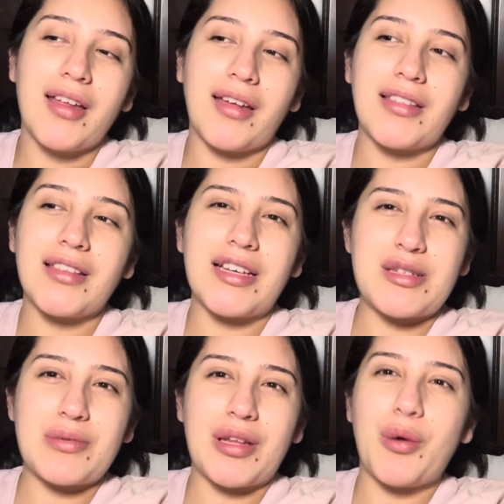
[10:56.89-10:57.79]
I think
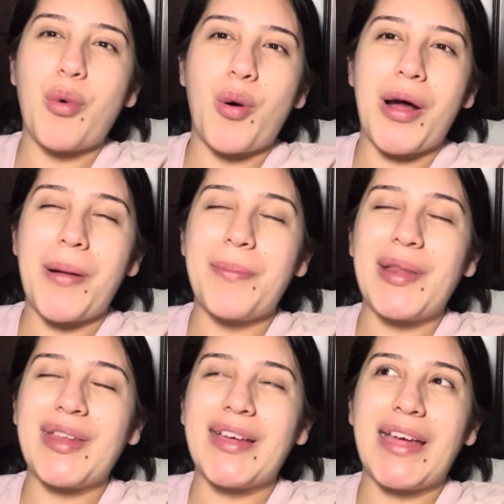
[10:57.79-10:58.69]
that's when he woke up
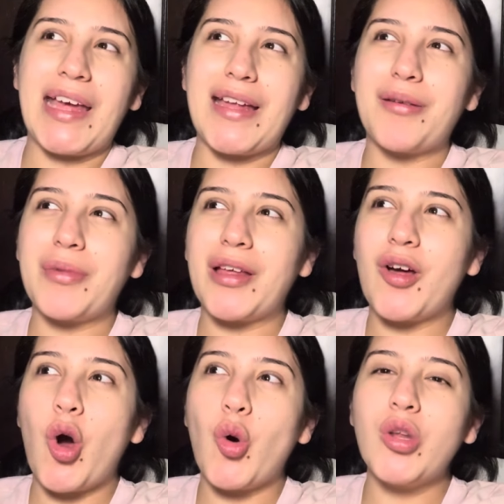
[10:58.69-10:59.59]
and like it hit him like,
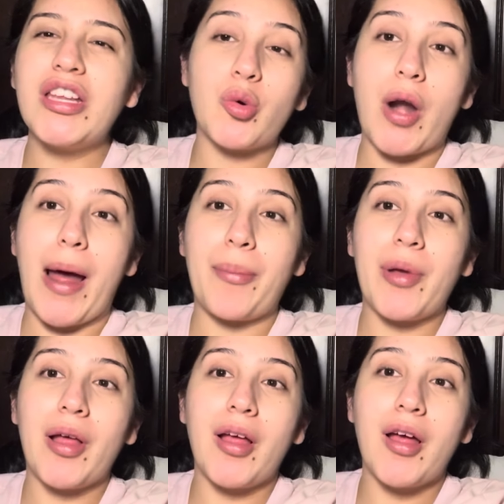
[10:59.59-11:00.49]
holy crap,
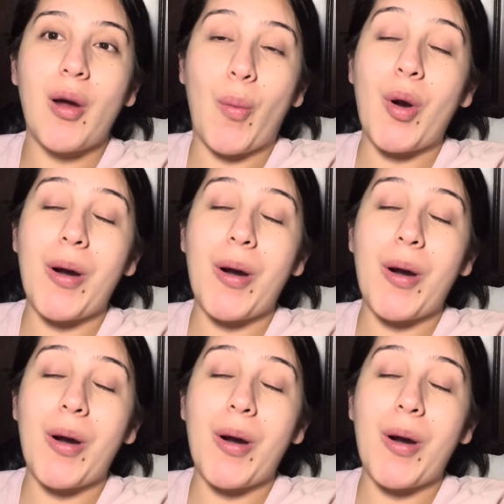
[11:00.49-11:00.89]
we're